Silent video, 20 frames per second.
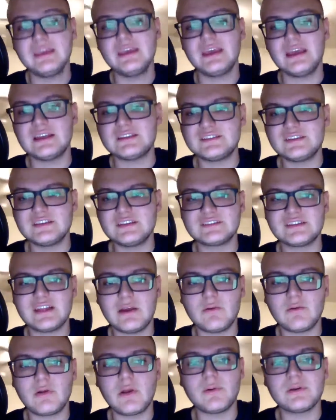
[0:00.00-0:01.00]
as he is
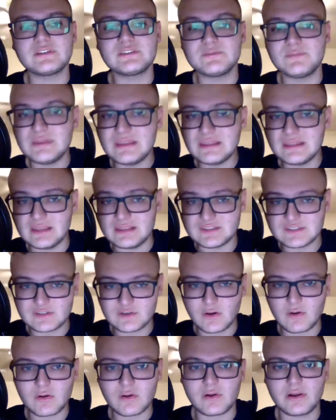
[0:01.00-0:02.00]
now going to be the
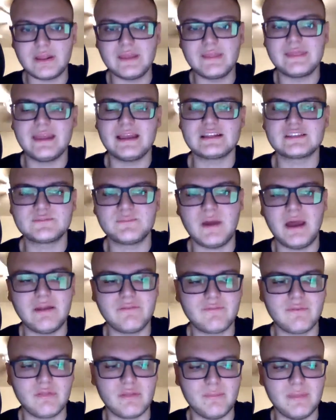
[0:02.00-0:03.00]
starter in that
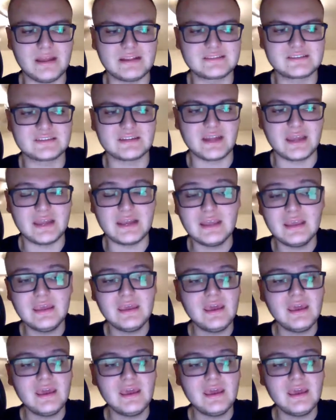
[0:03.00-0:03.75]
spot for the Mets tonight.